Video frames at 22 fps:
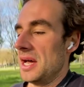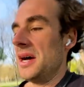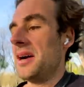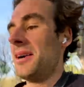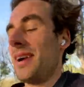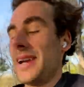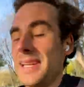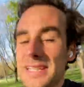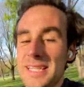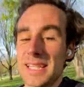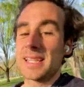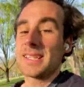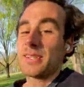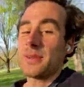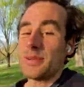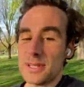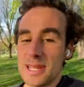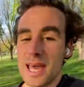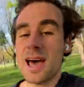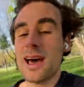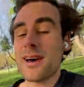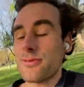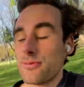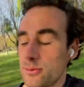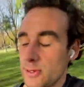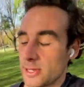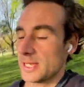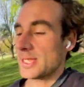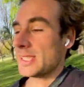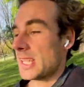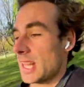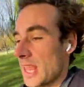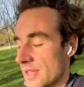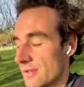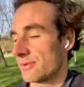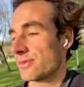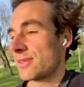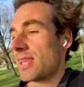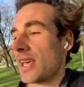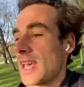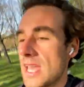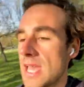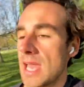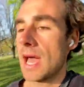All right, two and a half weeks
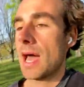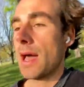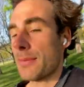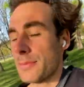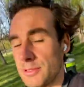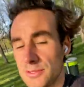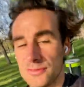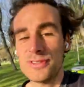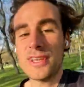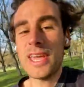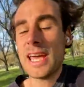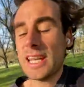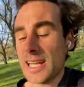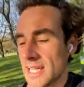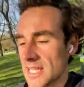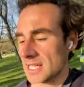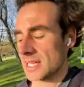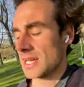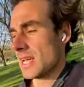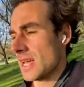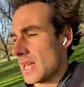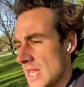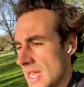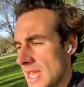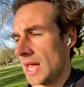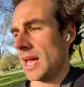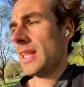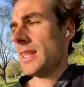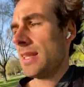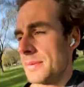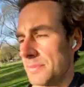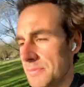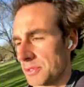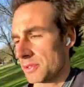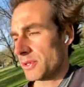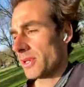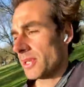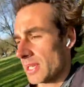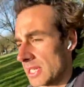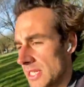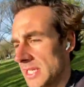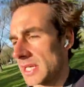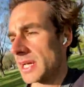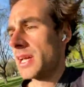left. I'm in Vienna and I'm
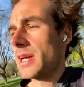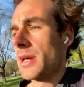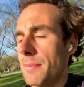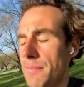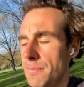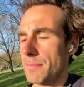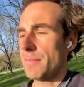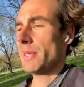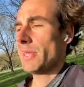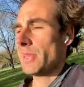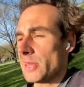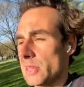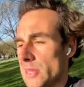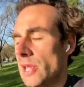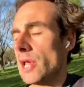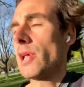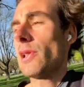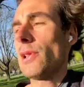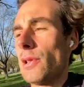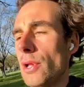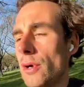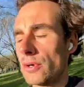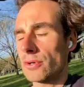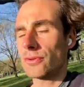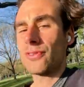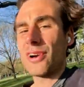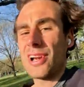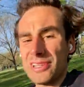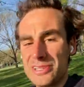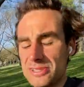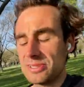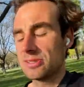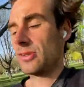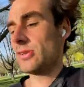doing a middle long run.